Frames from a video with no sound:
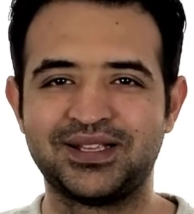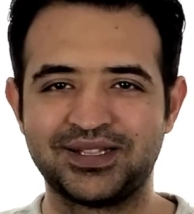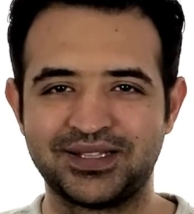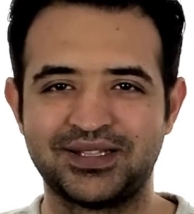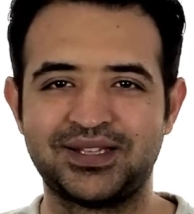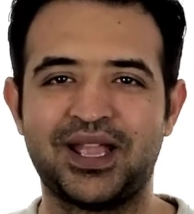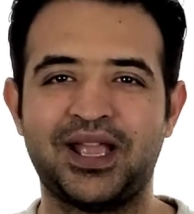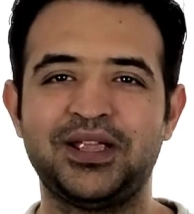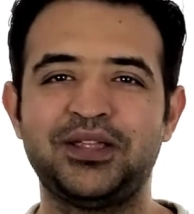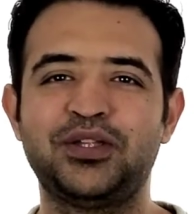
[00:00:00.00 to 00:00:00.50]

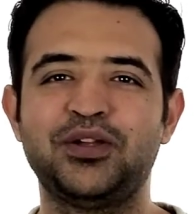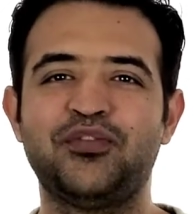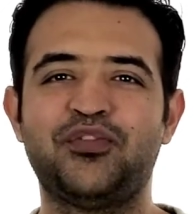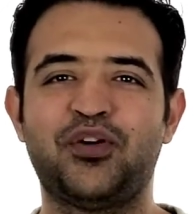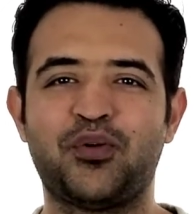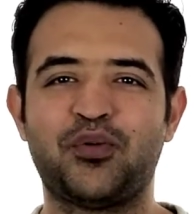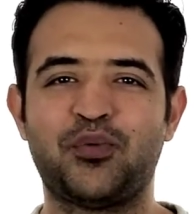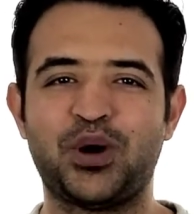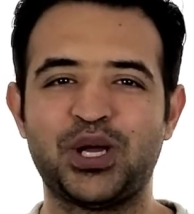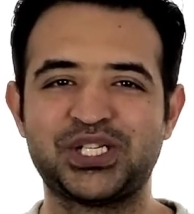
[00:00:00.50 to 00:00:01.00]
Thank you for
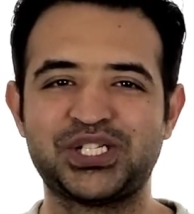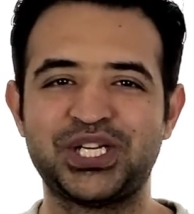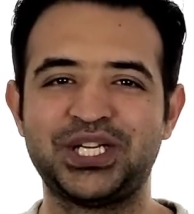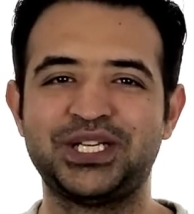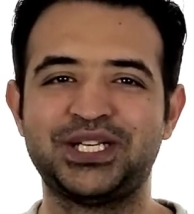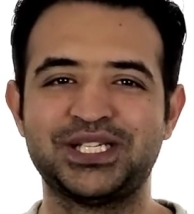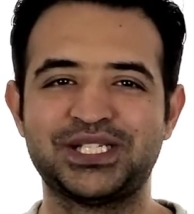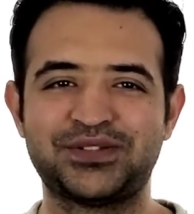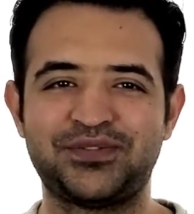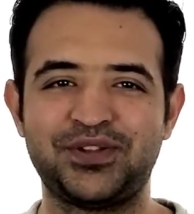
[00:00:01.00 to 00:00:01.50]
watching
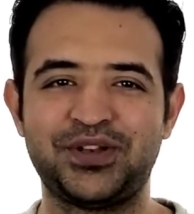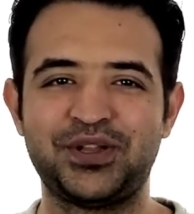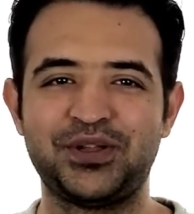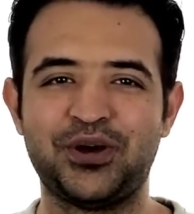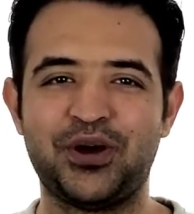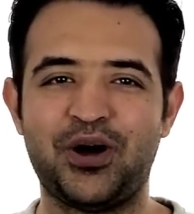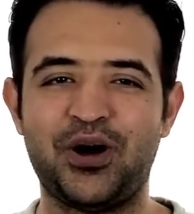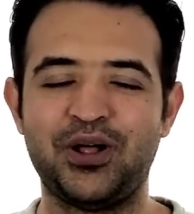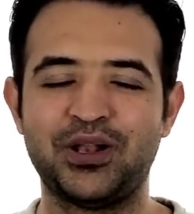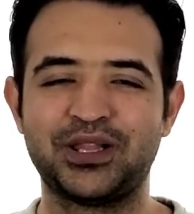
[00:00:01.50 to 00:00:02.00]
this video
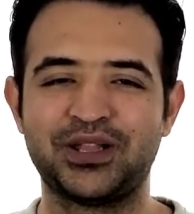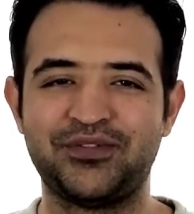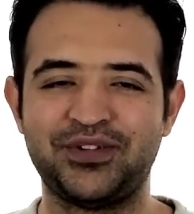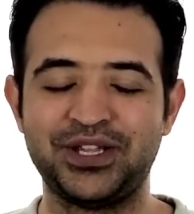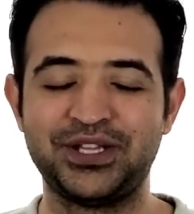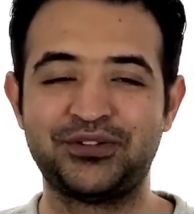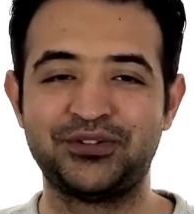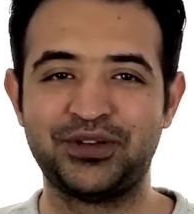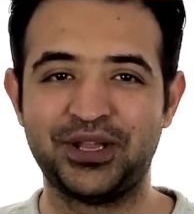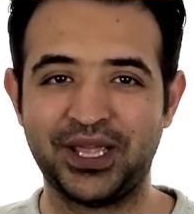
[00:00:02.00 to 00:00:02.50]
all the way to
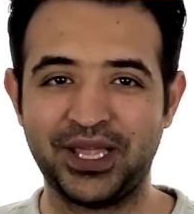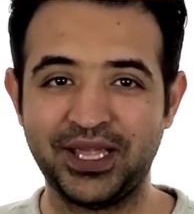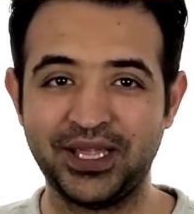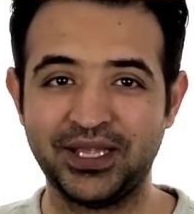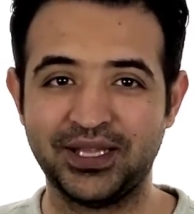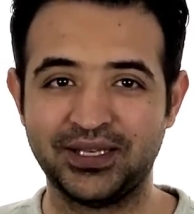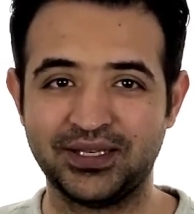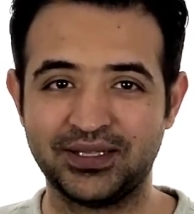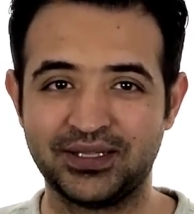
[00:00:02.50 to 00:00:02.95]
the end.